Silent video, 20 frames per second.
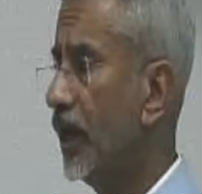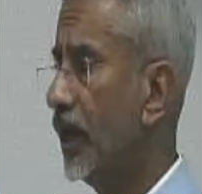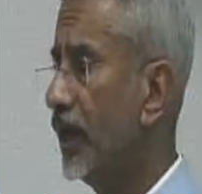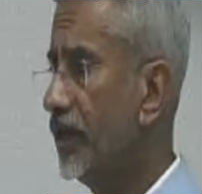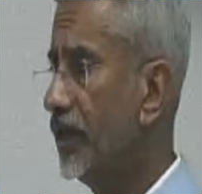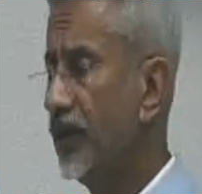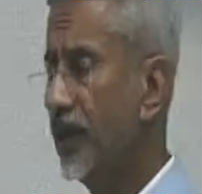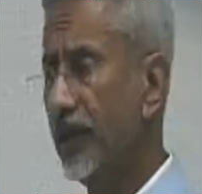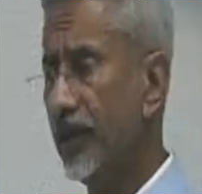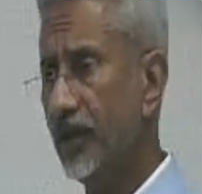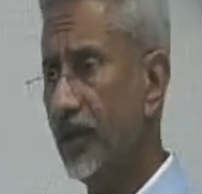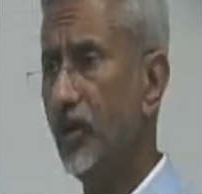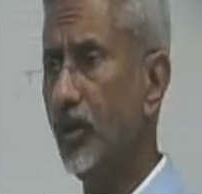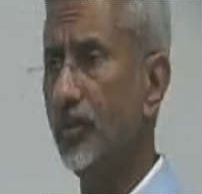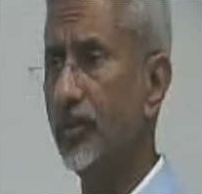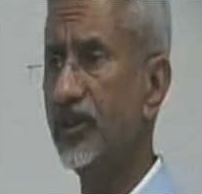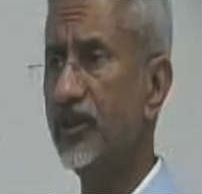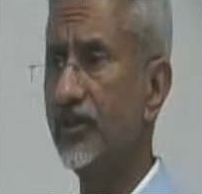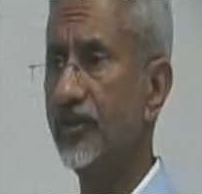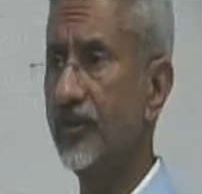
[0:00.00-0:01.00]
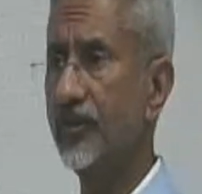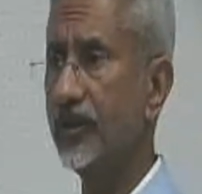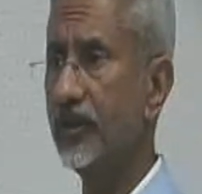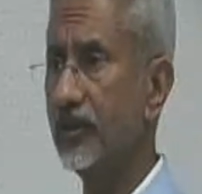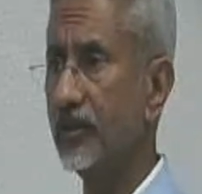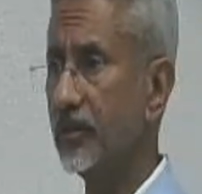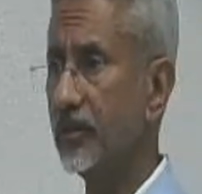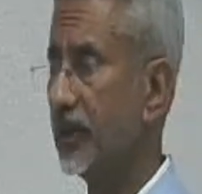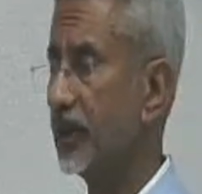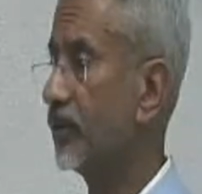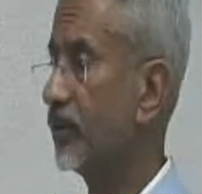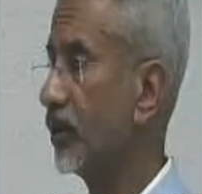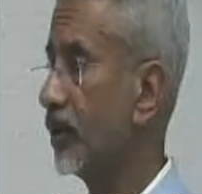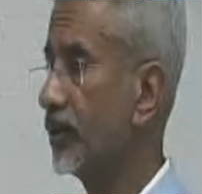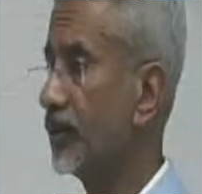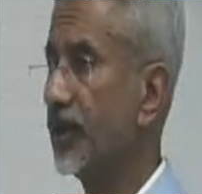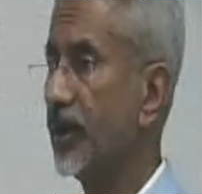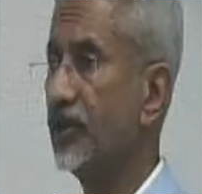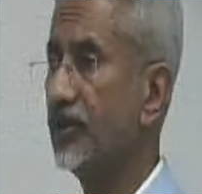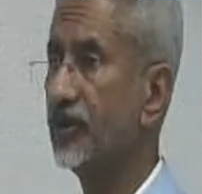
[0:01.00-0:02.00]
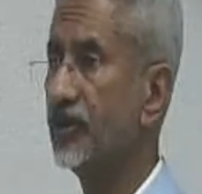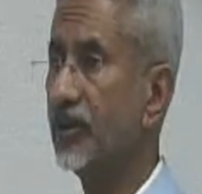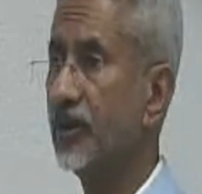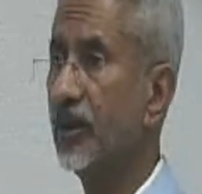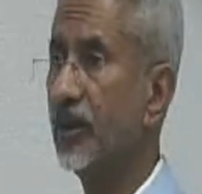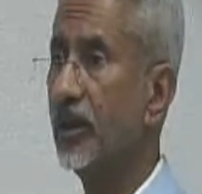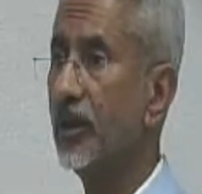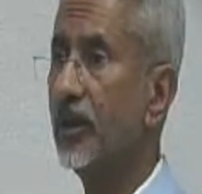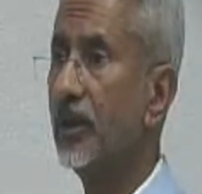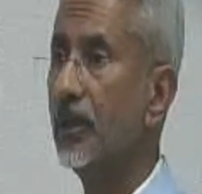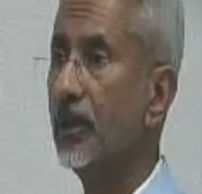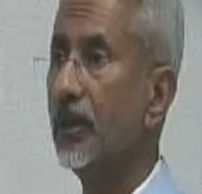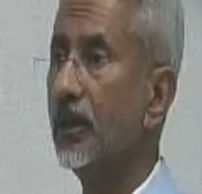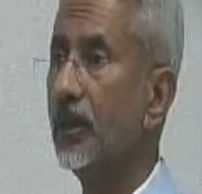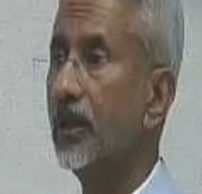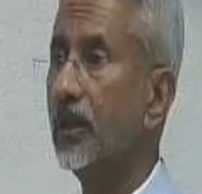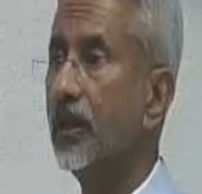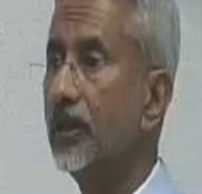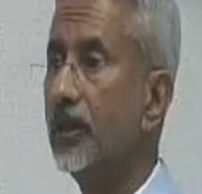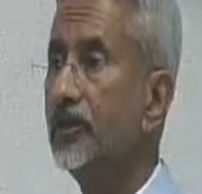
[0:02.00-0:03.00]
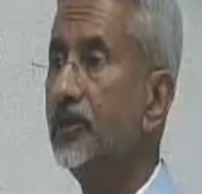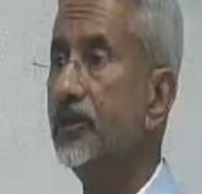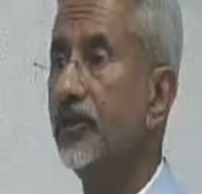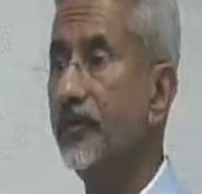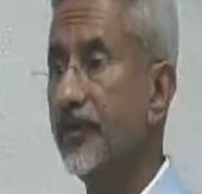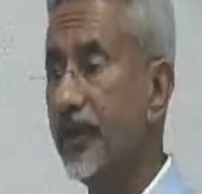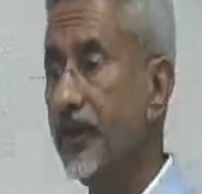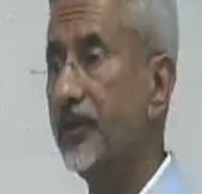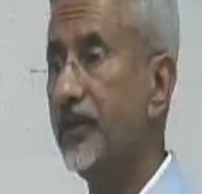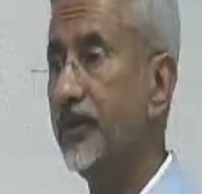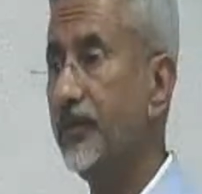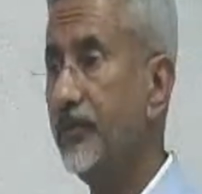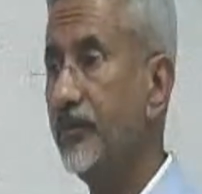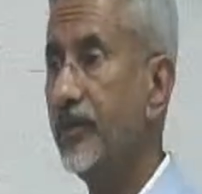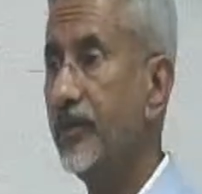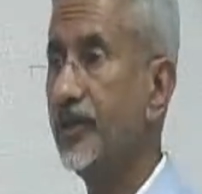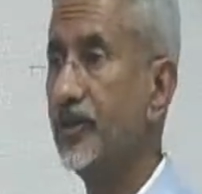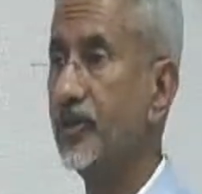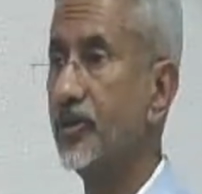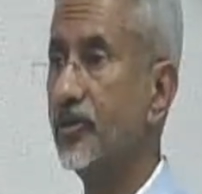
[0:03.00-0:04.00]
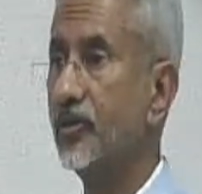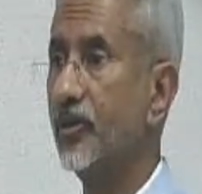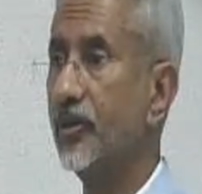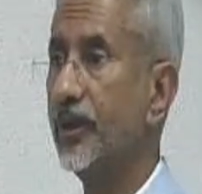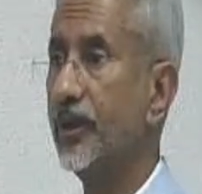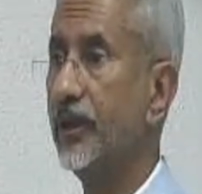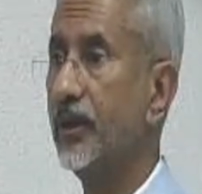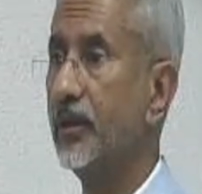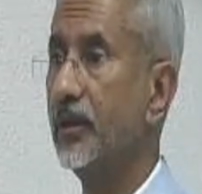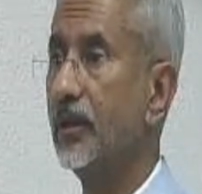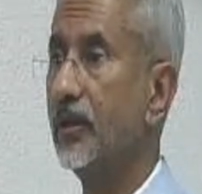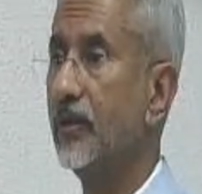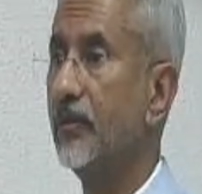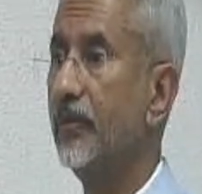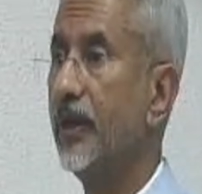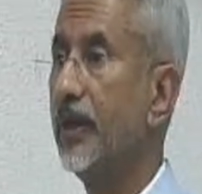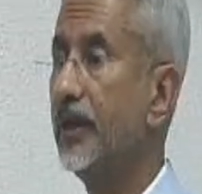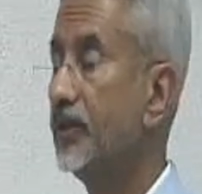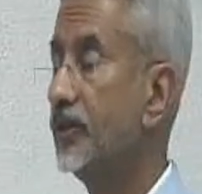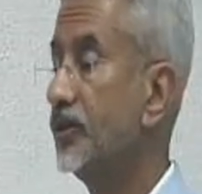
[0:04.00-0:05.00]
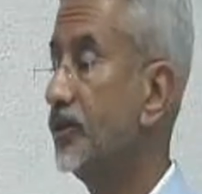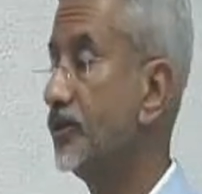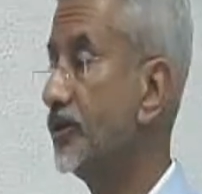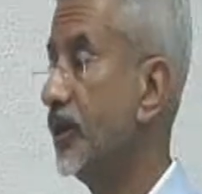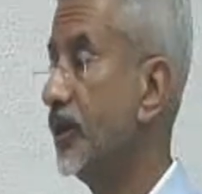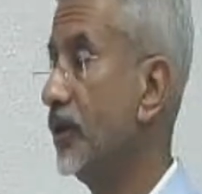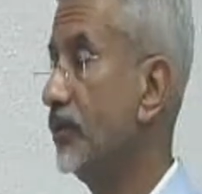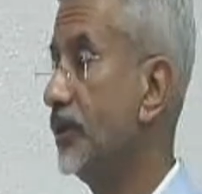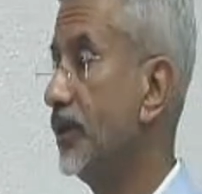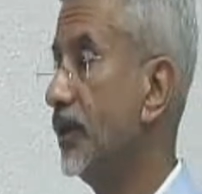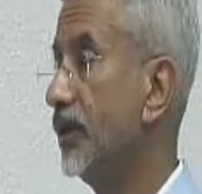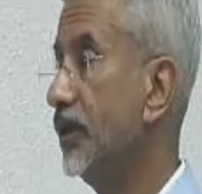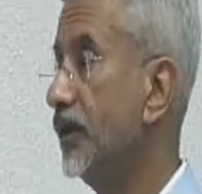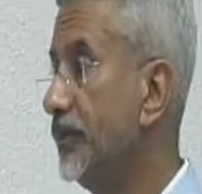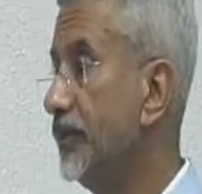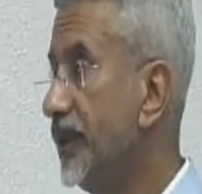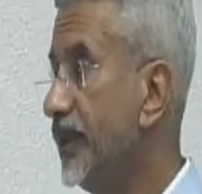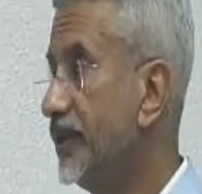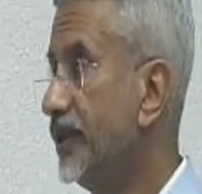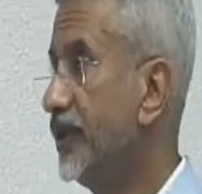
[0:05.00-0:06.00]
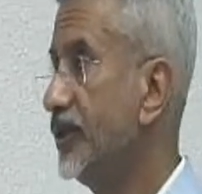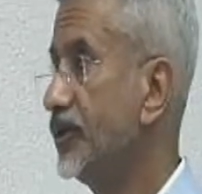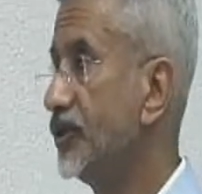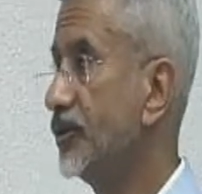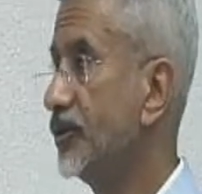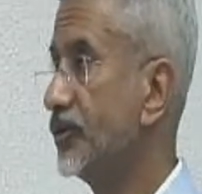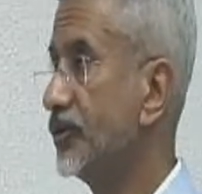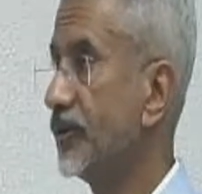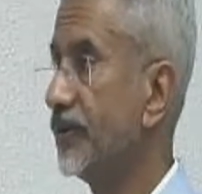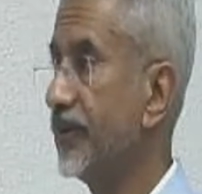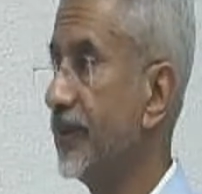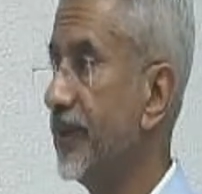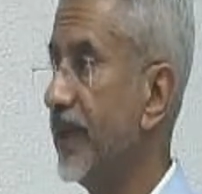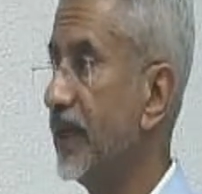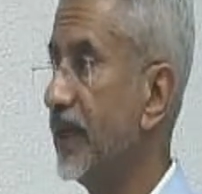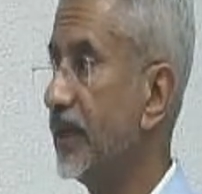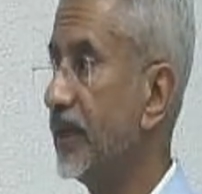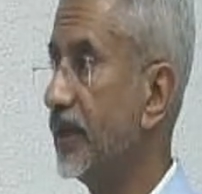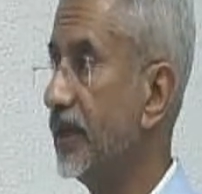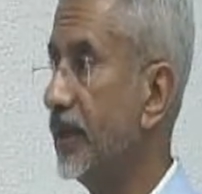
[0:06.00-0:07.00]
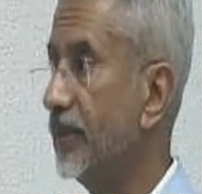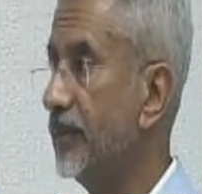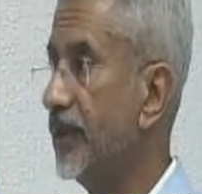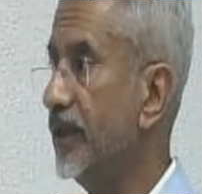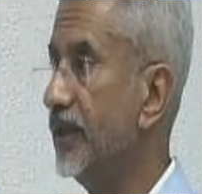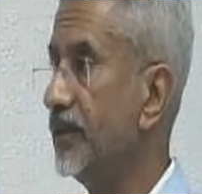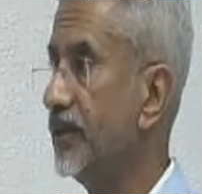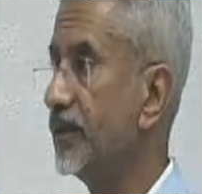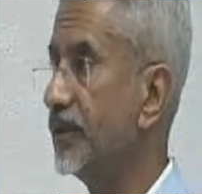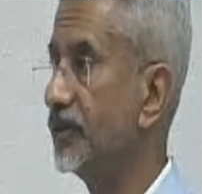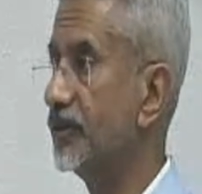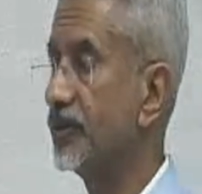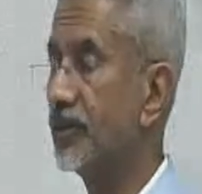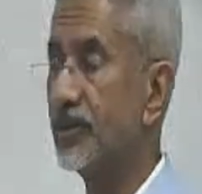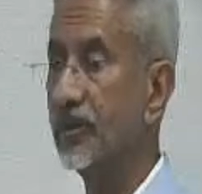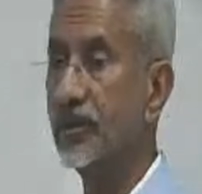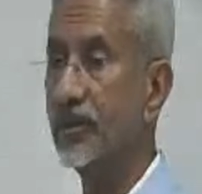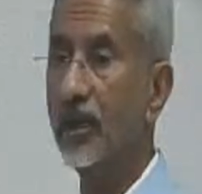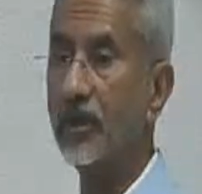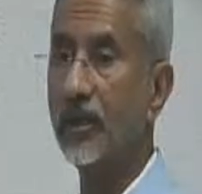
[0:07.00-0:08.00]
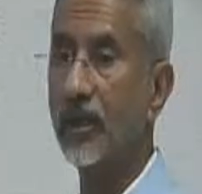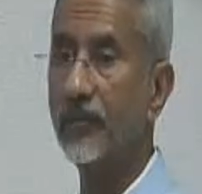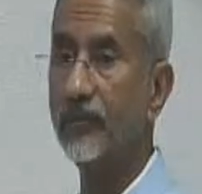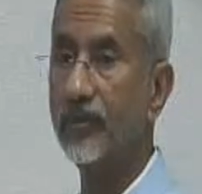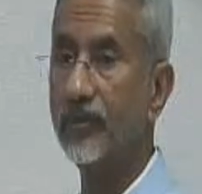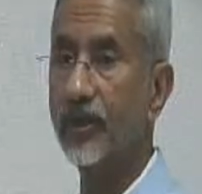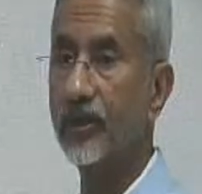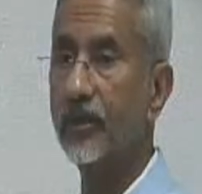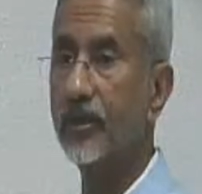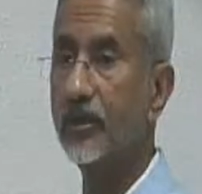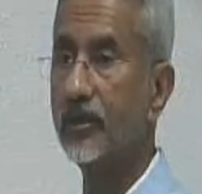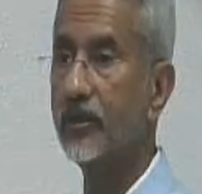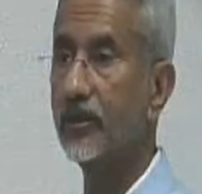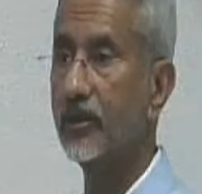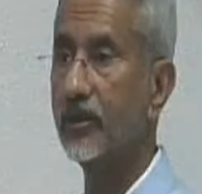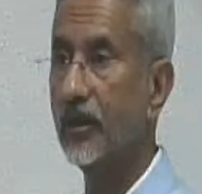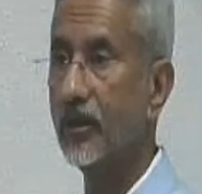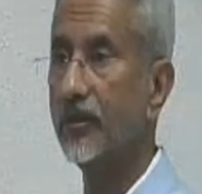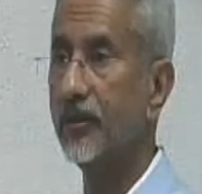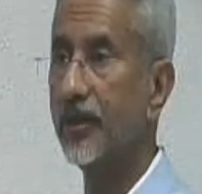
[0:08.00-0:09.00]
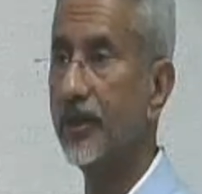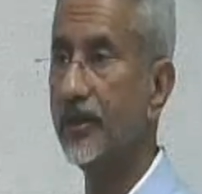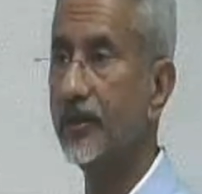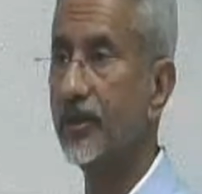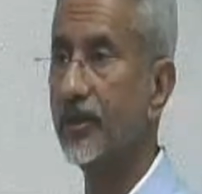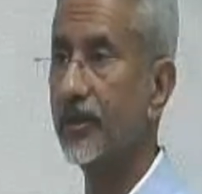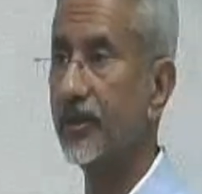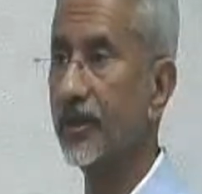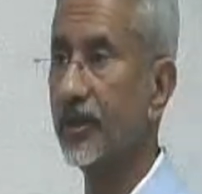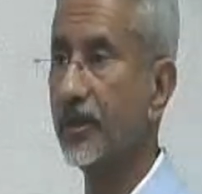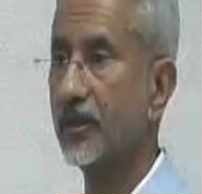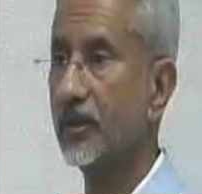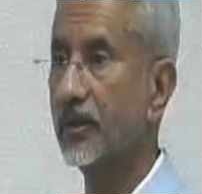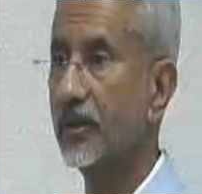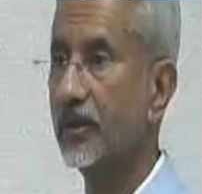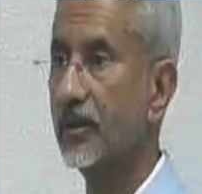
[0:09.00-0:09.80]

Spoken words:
In the Indo-Pacific, in contrast, it is a very different story, where it is now the limitations of American abilities that have triggered a rethinking.